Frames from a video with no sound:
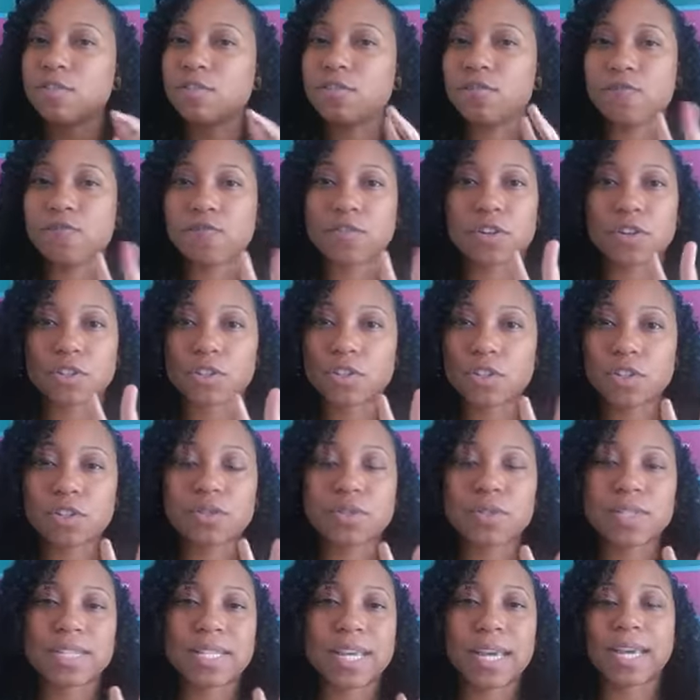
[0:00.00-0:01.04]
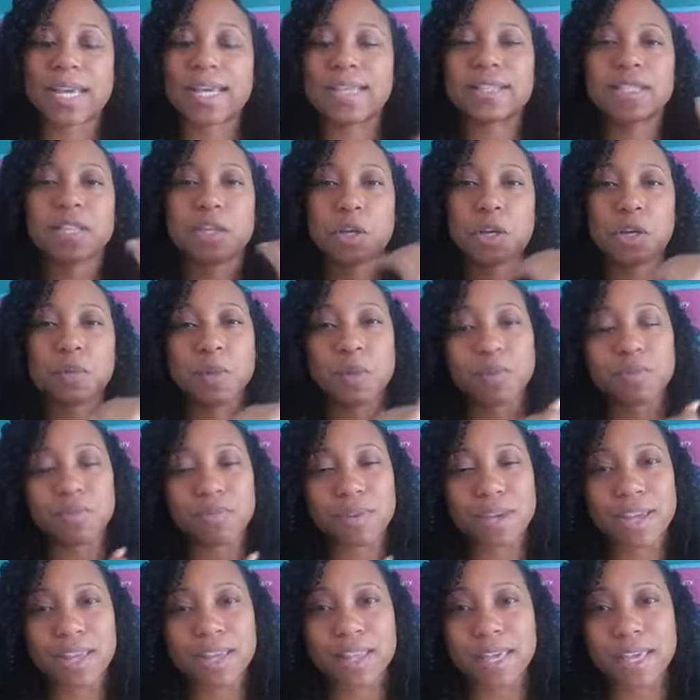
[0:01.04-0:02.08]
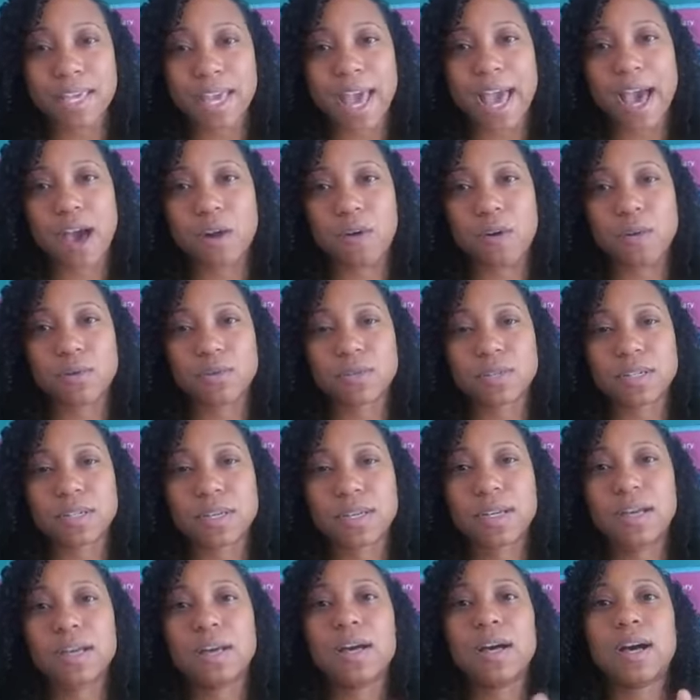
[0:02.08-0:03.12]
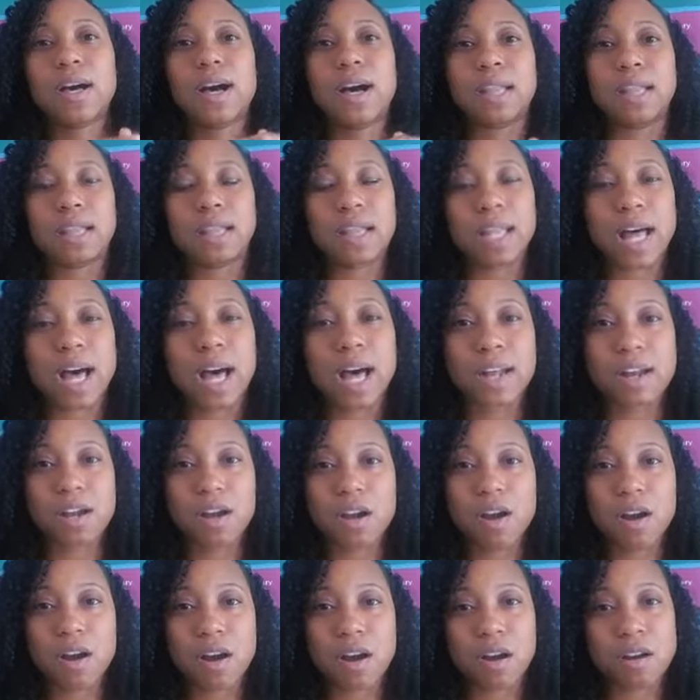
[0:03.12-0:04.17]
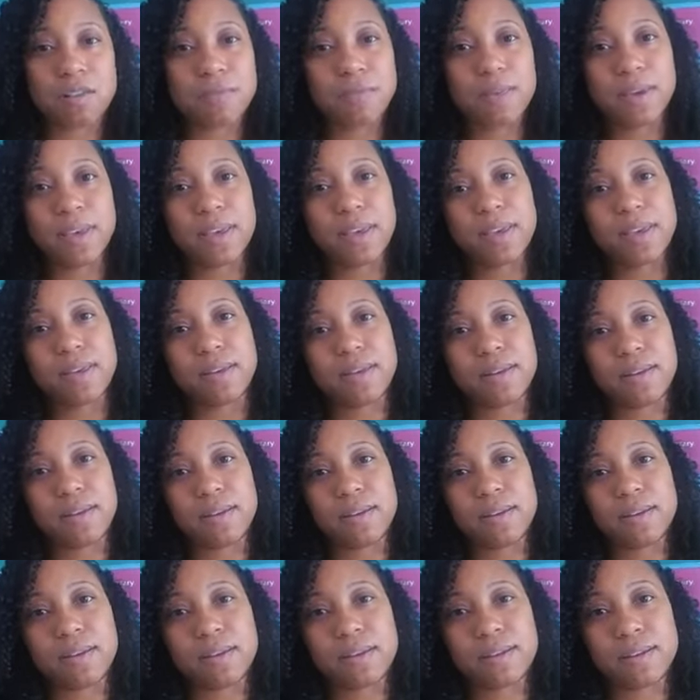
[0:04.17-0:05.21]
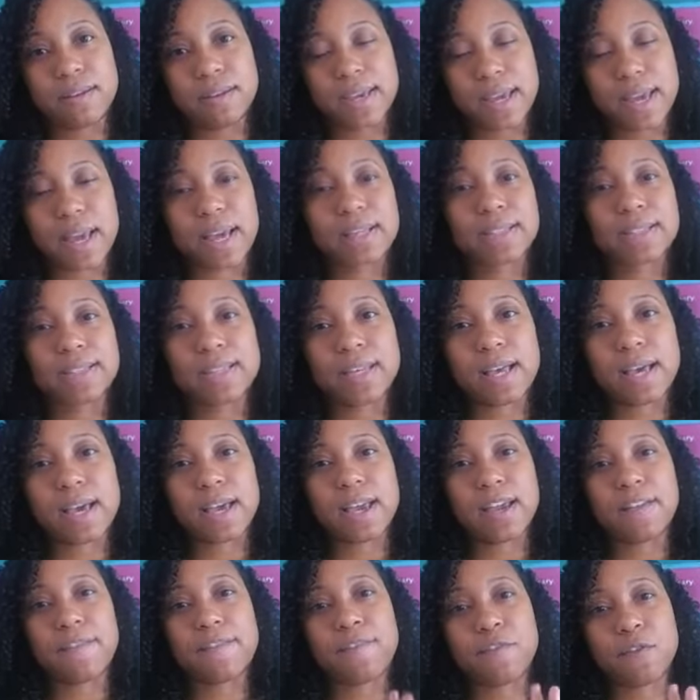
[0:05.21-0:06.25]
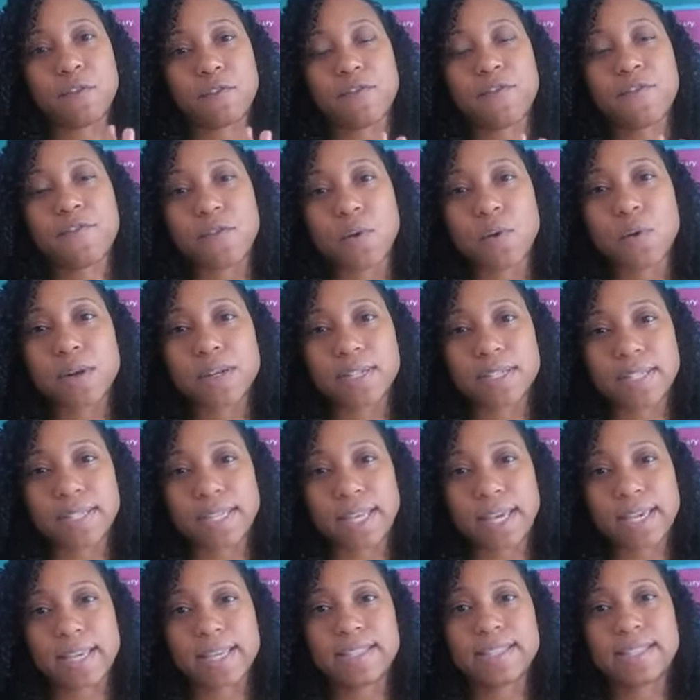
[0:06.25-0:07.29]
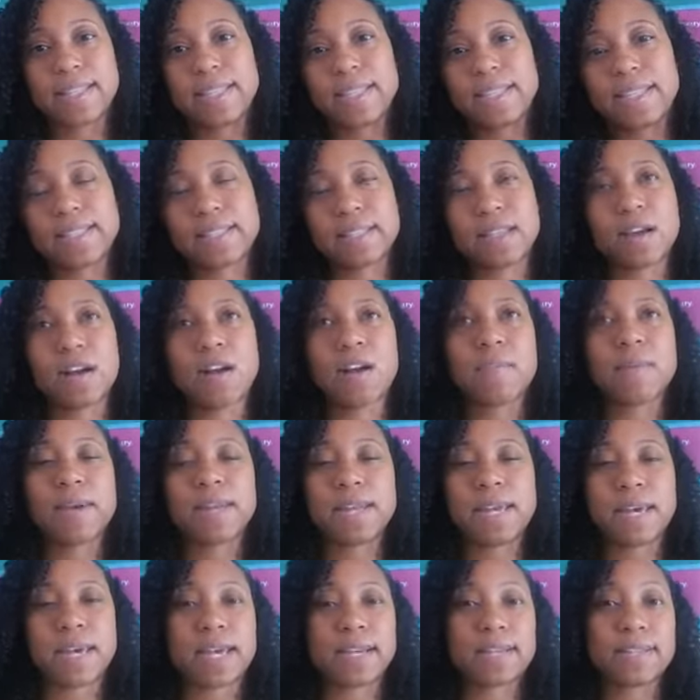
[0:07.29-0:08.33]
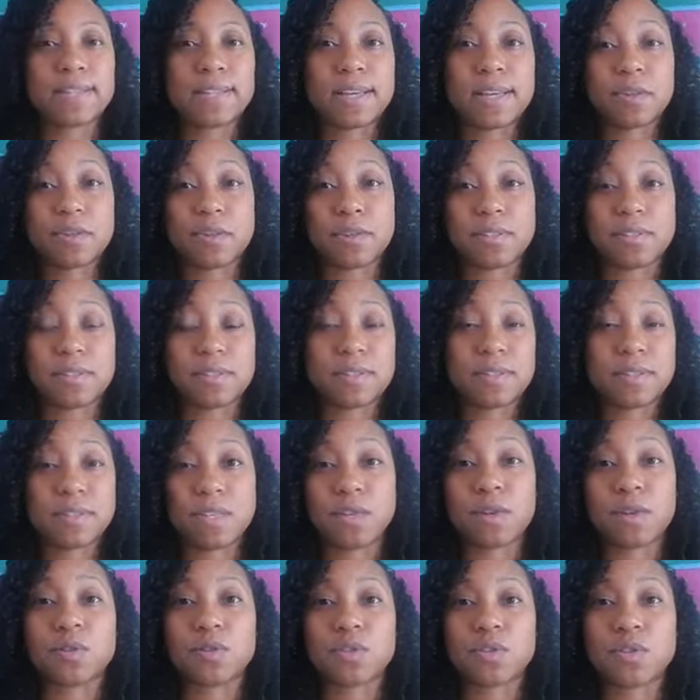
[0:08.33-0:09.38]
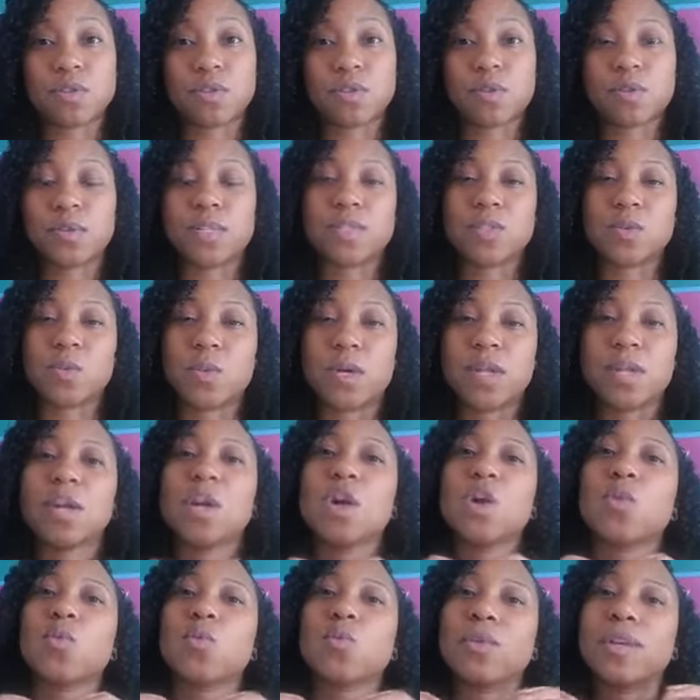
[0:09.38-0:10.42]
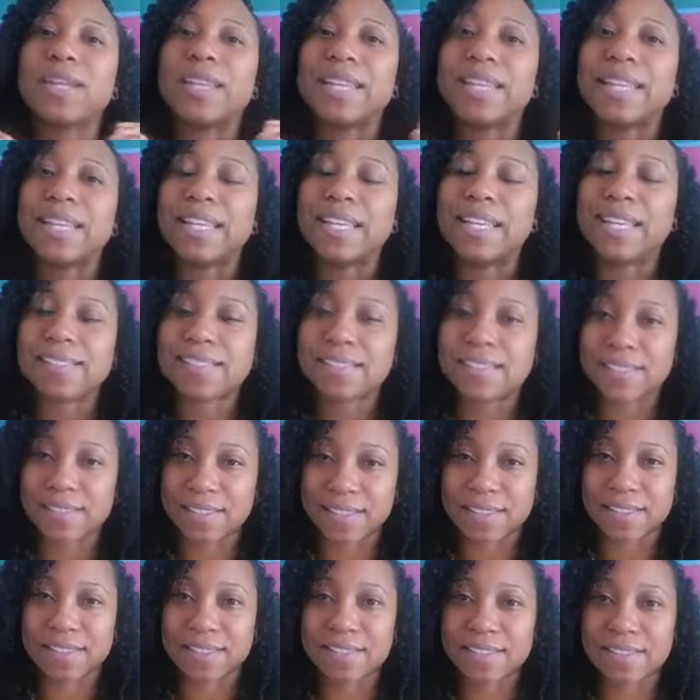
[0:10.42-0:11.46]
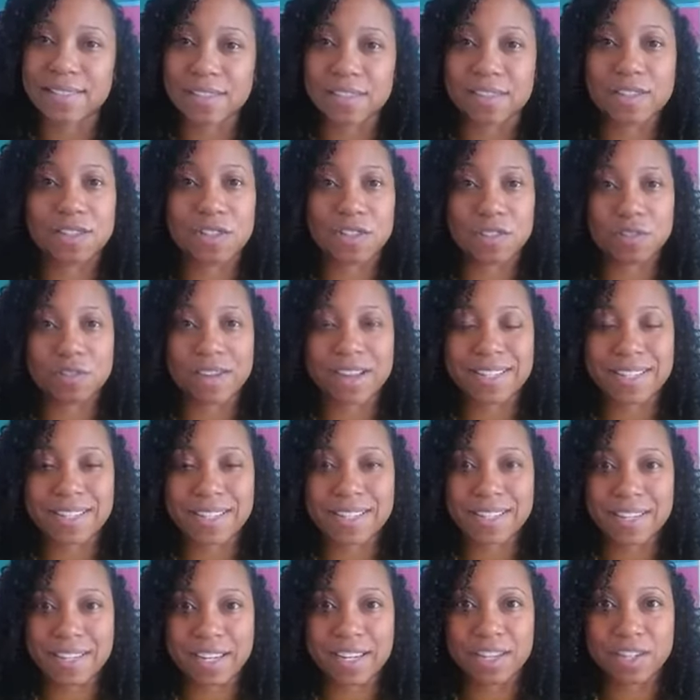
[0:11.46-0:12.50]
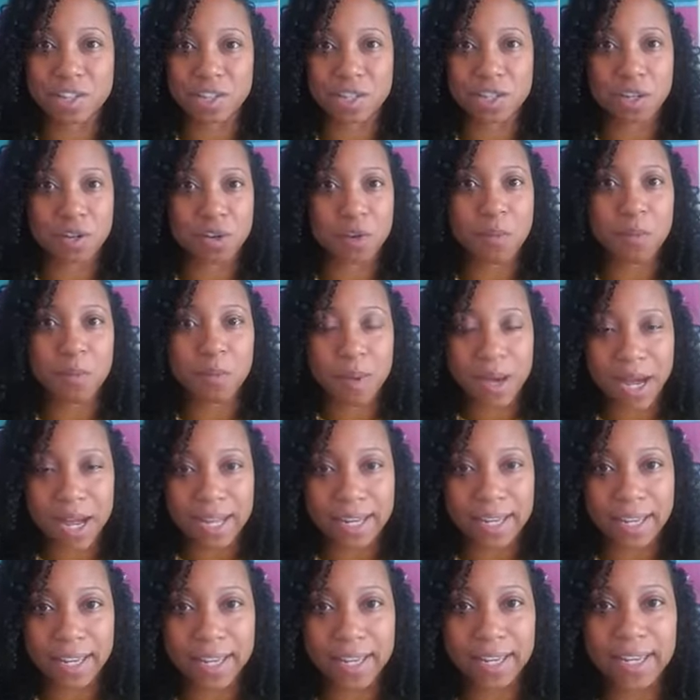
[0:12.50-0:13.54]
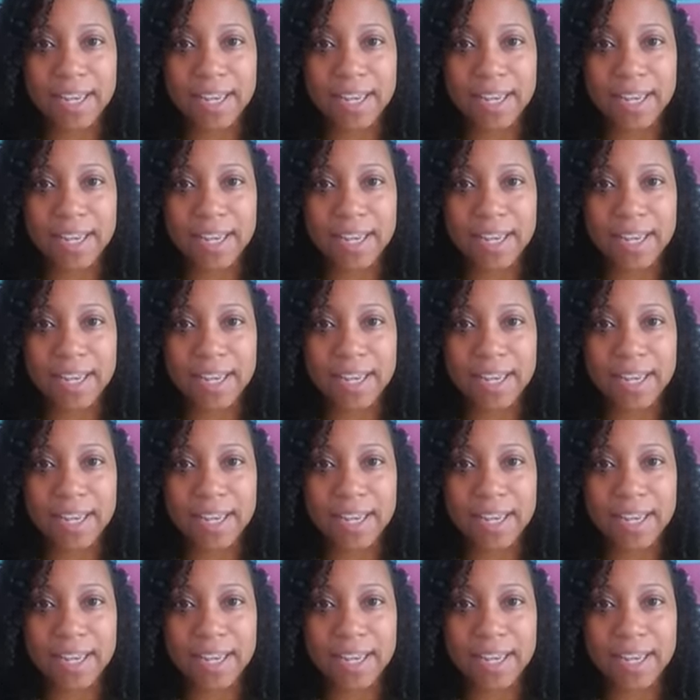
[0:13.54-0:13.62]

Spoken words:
for 2 seconds, and you're going to be breathing out a lot of carbon dioxide for 4 seconds. And this carbon dioxide or this CO2 is what releases the stress and tension in your body.